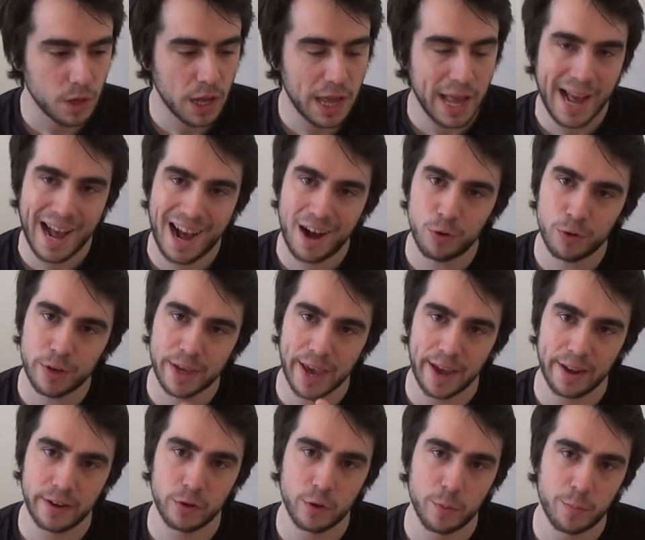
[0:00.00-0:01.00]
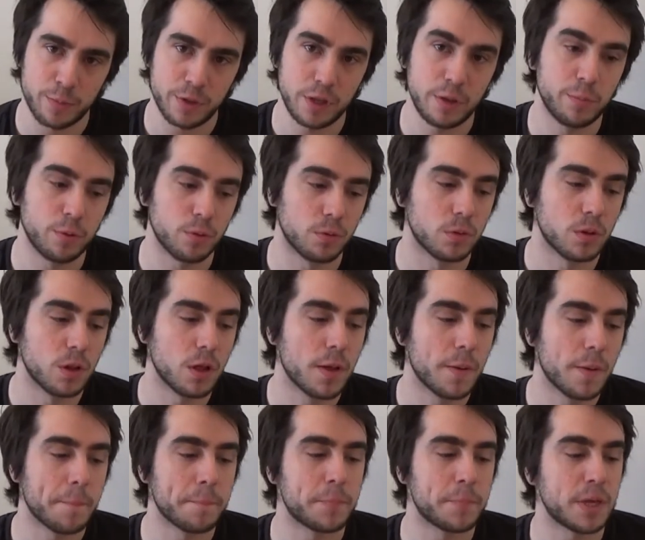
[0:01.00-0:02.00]
how can the people
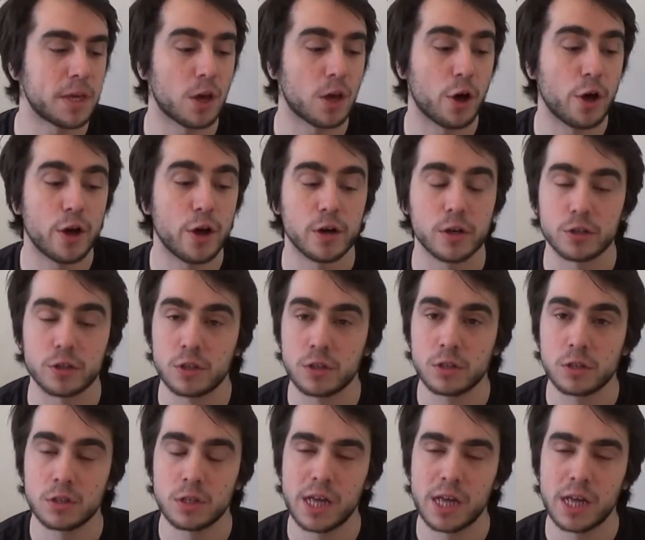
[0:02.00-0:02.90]
be heard